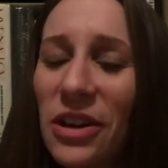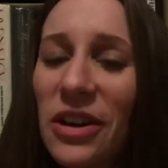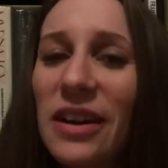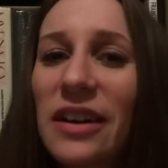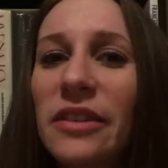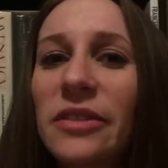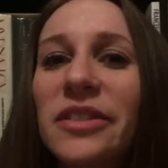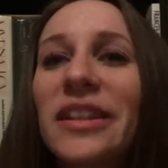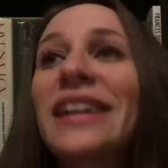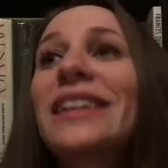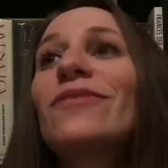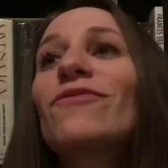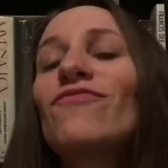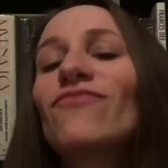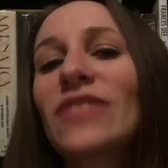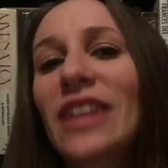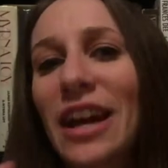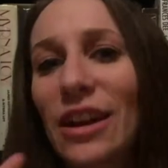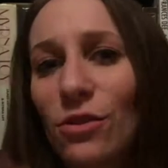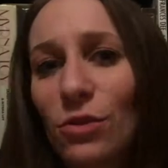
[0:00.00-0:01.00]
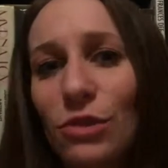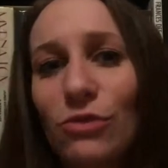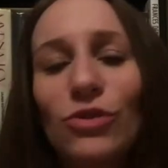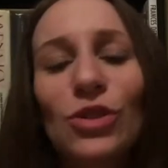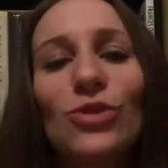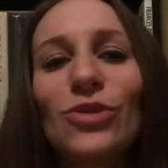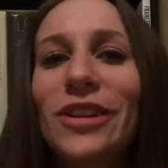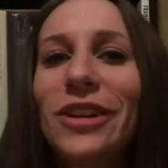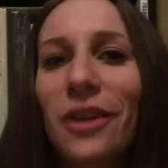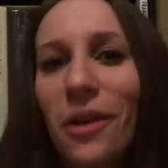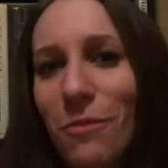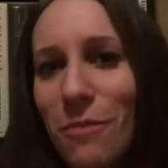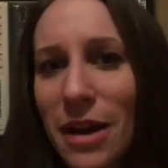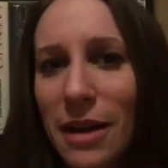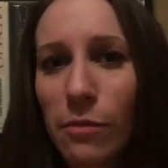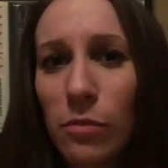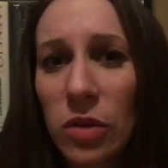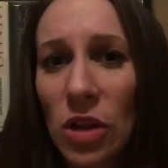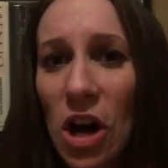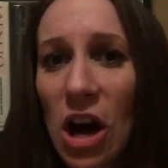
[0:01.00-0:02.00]
And I was like, I reviewed it on
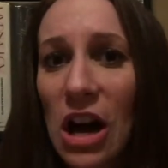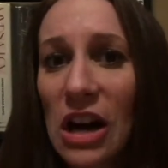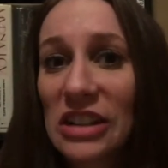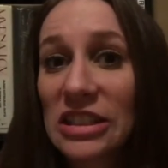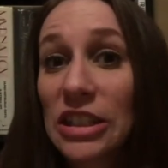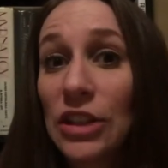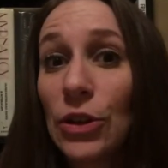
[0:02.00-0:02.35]
my blog